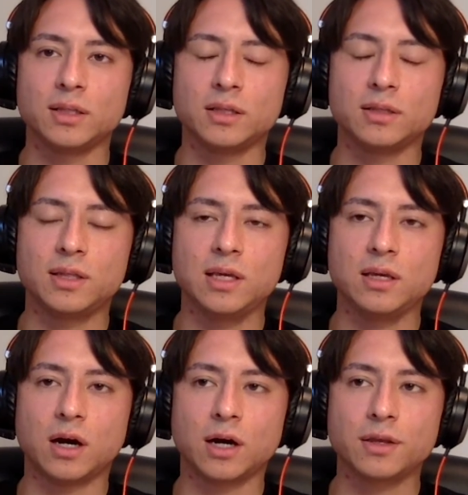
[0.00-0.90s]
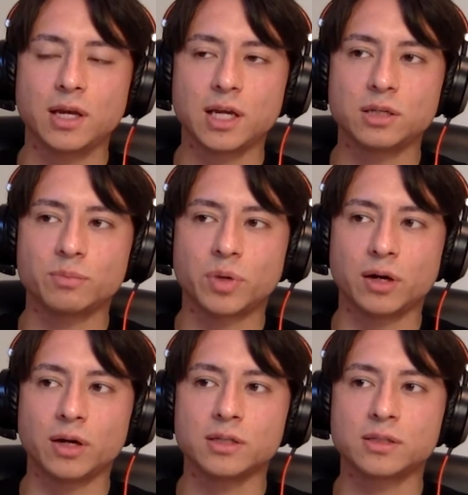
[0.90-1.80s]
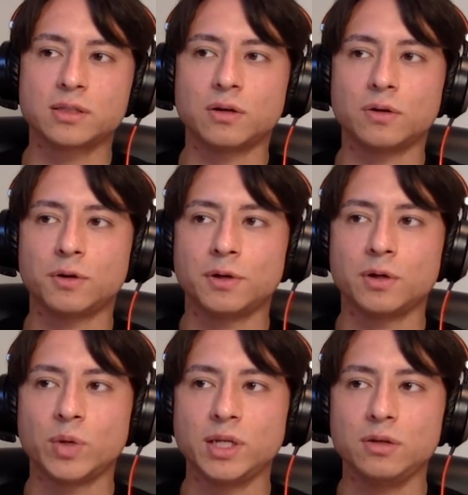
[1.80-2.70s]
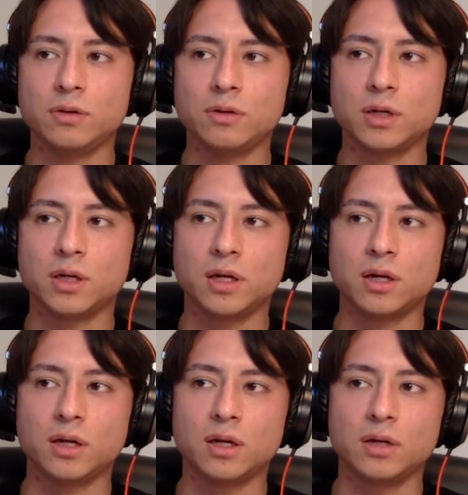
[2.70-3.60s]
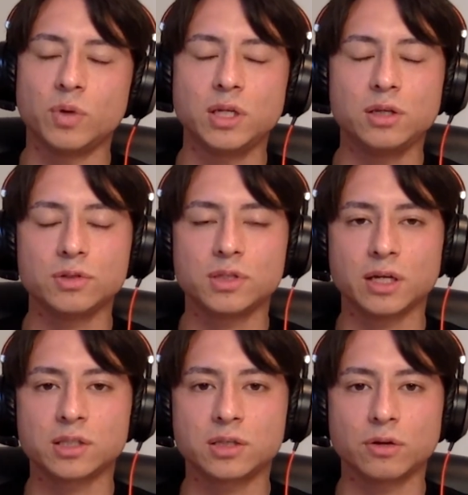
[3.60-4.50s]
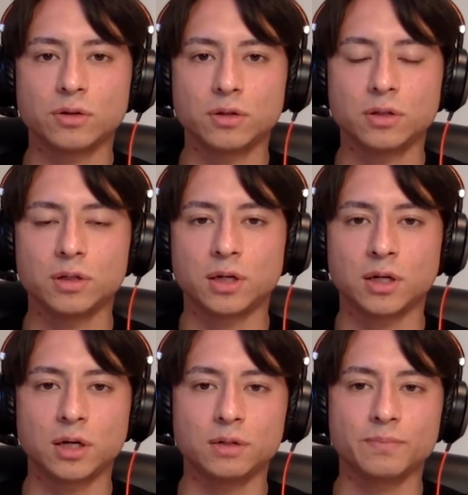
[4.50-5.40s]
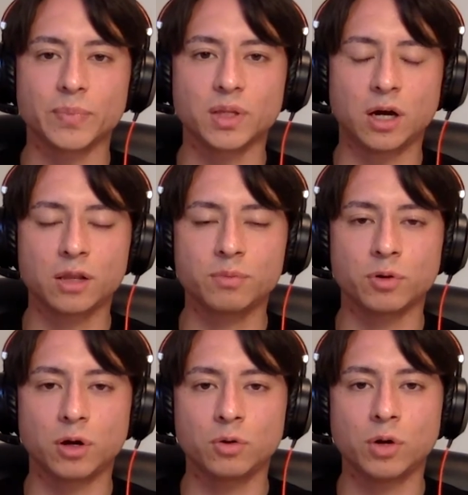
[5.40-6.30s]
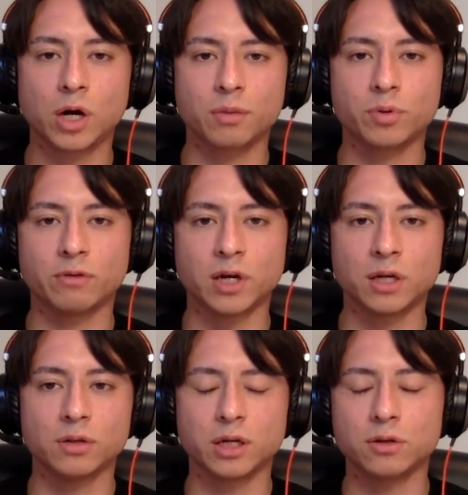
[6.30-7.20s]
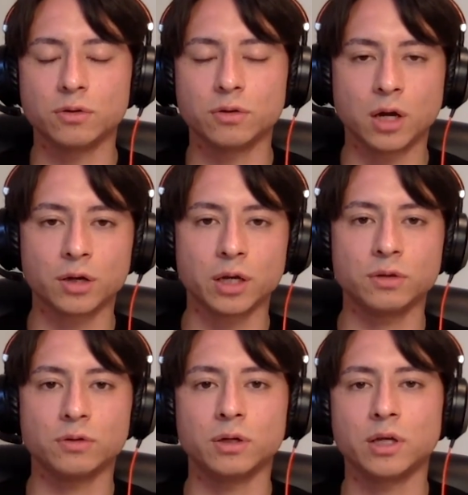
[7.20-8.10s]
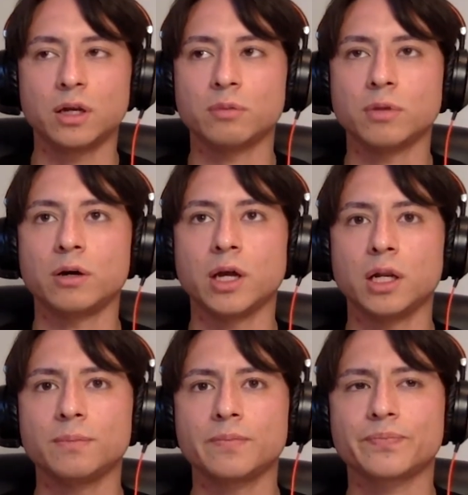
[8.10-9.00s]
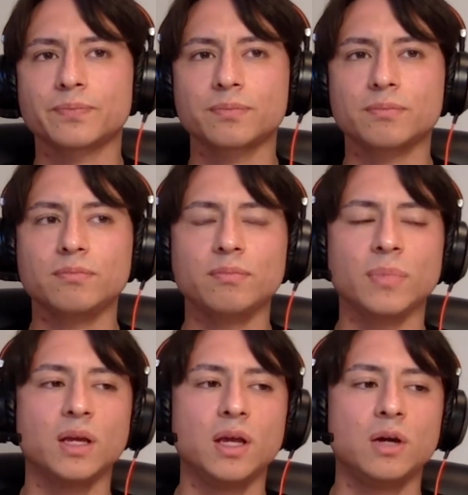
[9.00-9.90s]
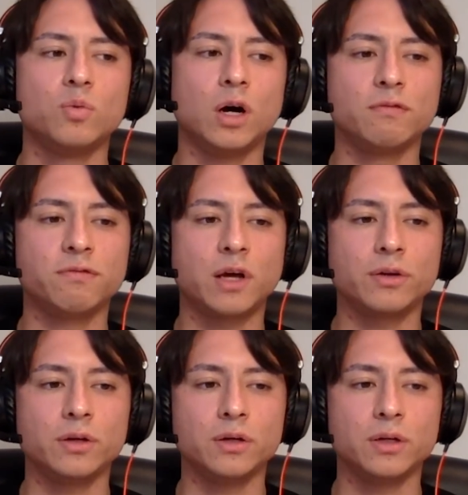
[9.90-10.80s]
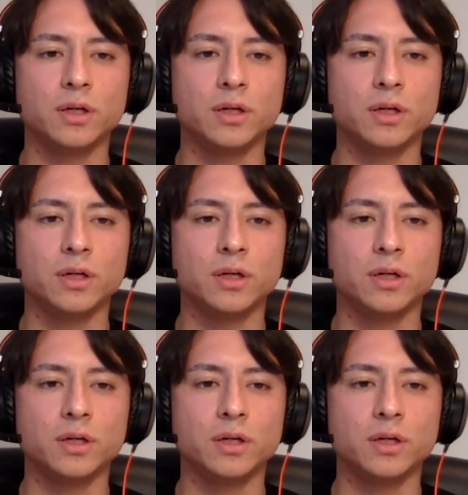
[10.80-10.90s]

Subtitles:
the authentication part, so when you use an external OAuth provider like Google login or GitHub login, what Flutter